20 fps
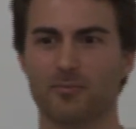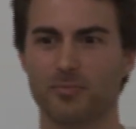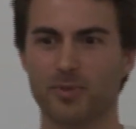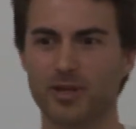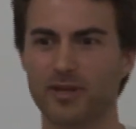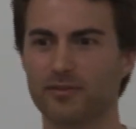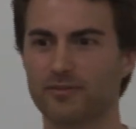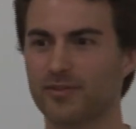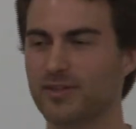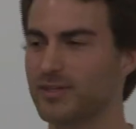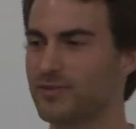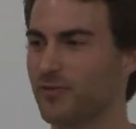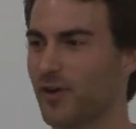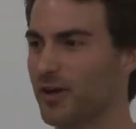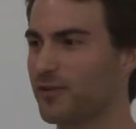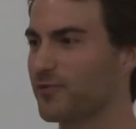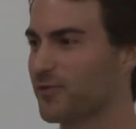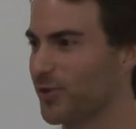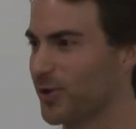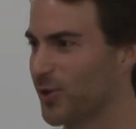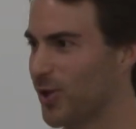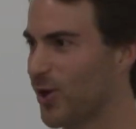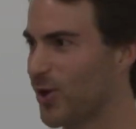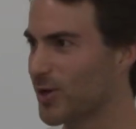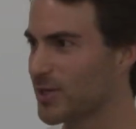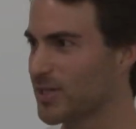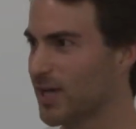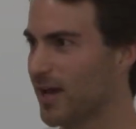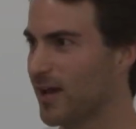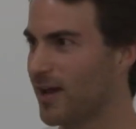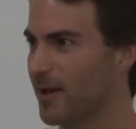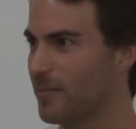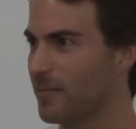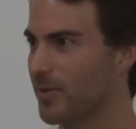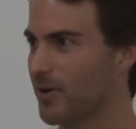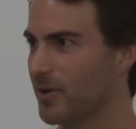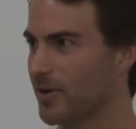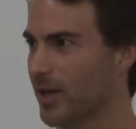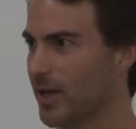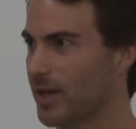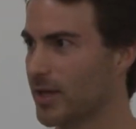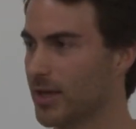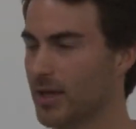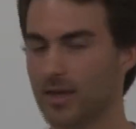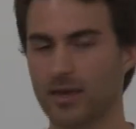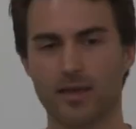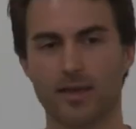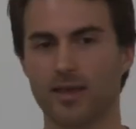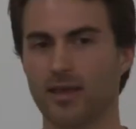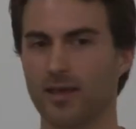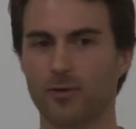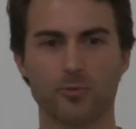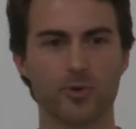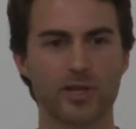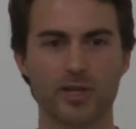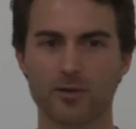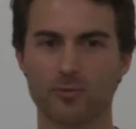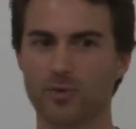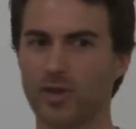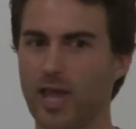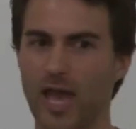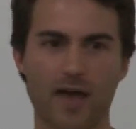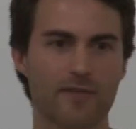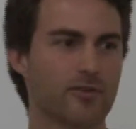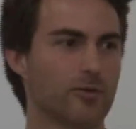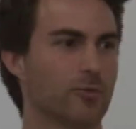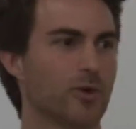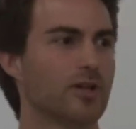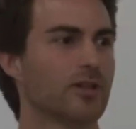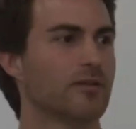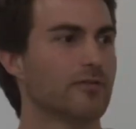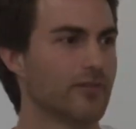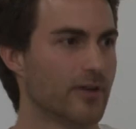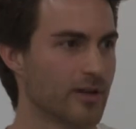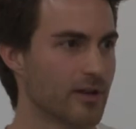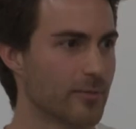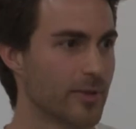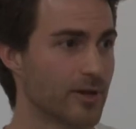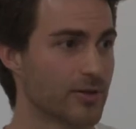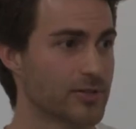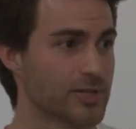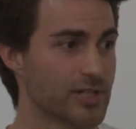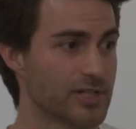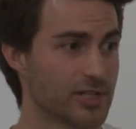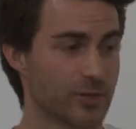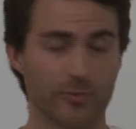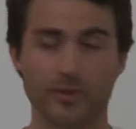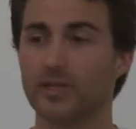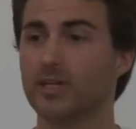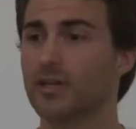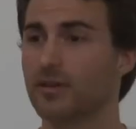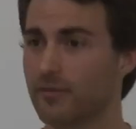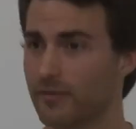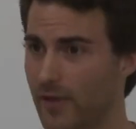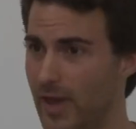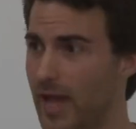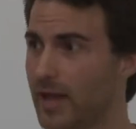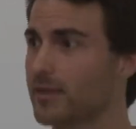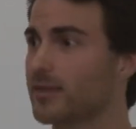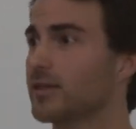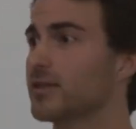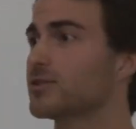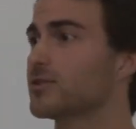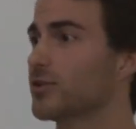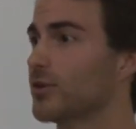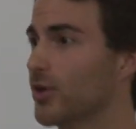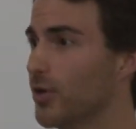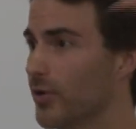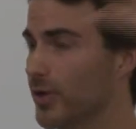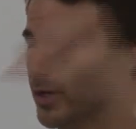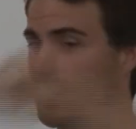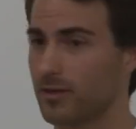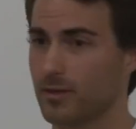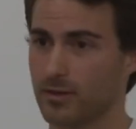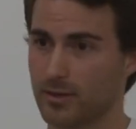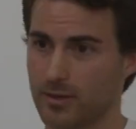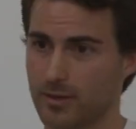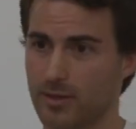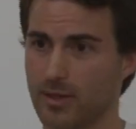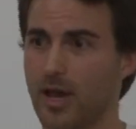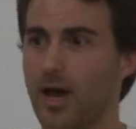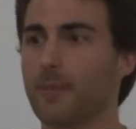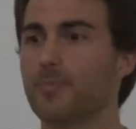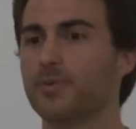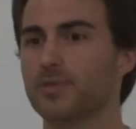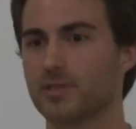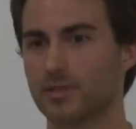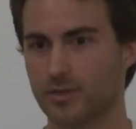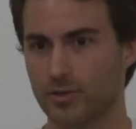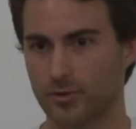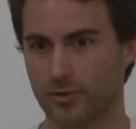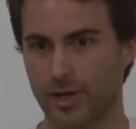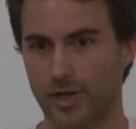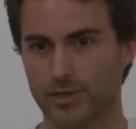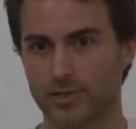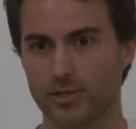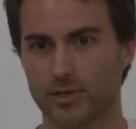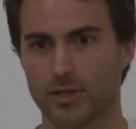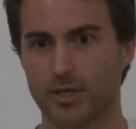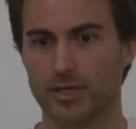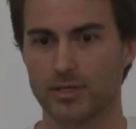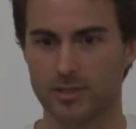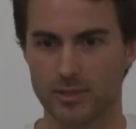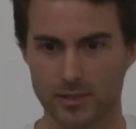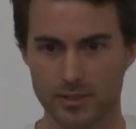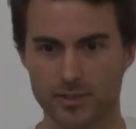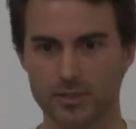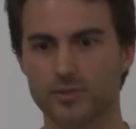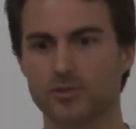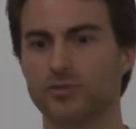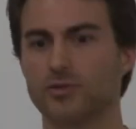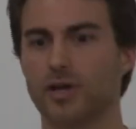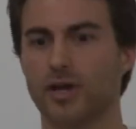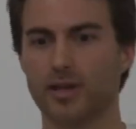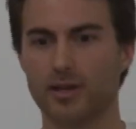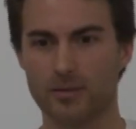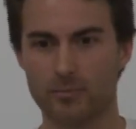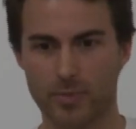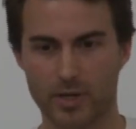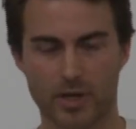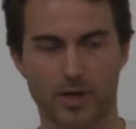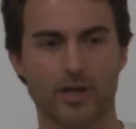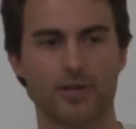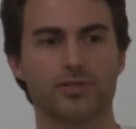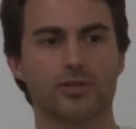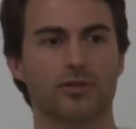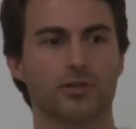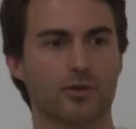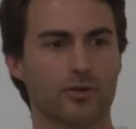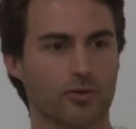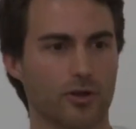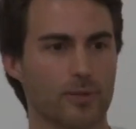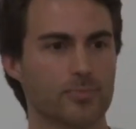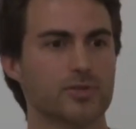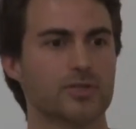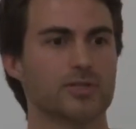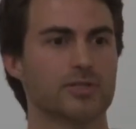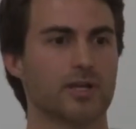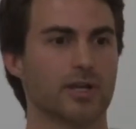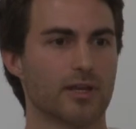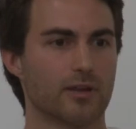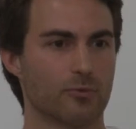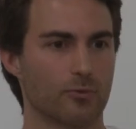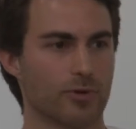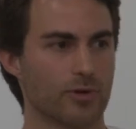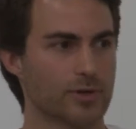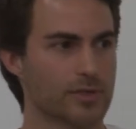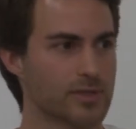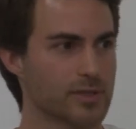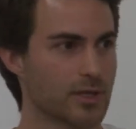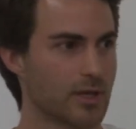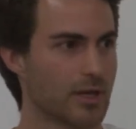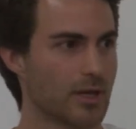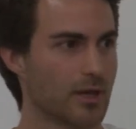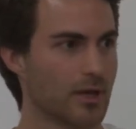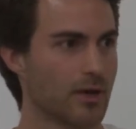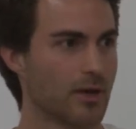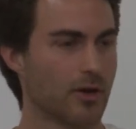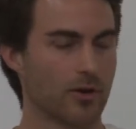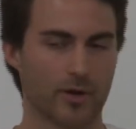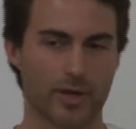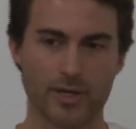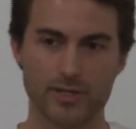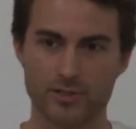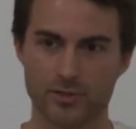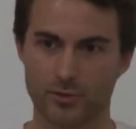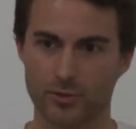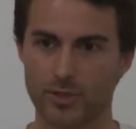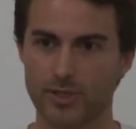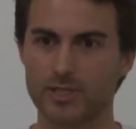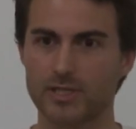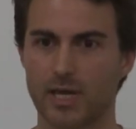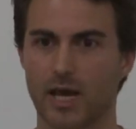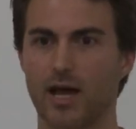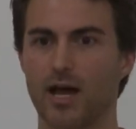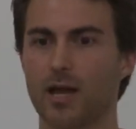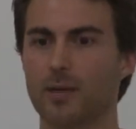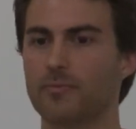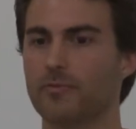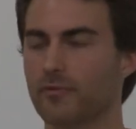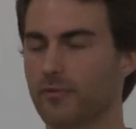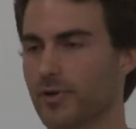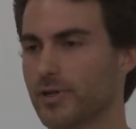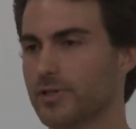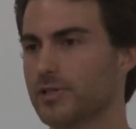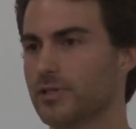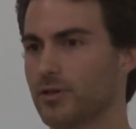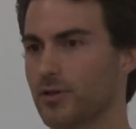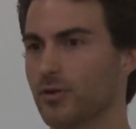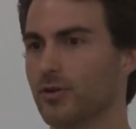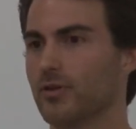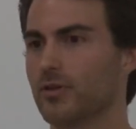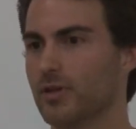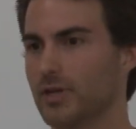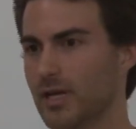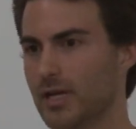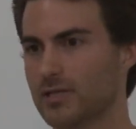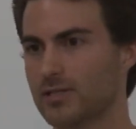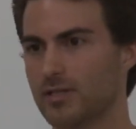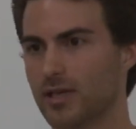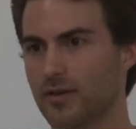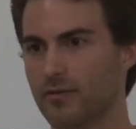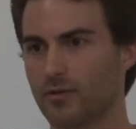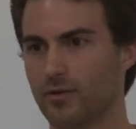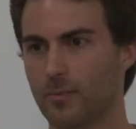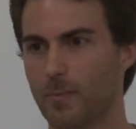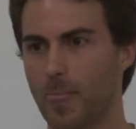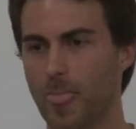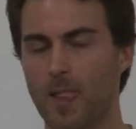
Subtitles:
Been in this fight for a long time, okay? And we haven't won the fundamental change that we need. In fact, things are going the opposite direction. Citizens United, McCutcheon, the corruption's getting worse. Okay, so it's time for us to go to the next level.